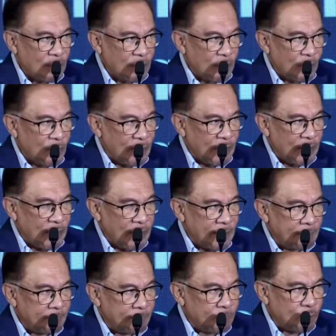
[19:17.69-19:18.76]

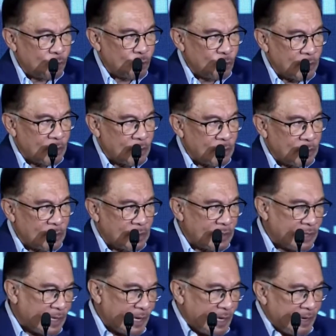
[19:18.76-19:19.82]
We should
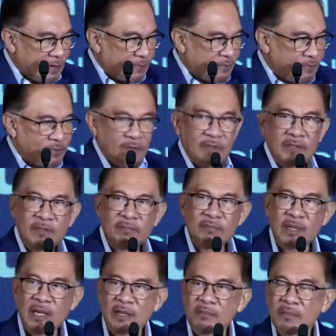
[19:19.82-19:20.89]
carve
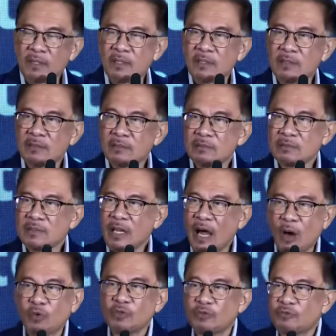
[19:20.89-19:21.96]
Myanmar
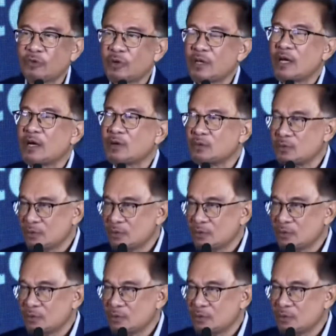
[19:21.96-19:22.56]
out for now.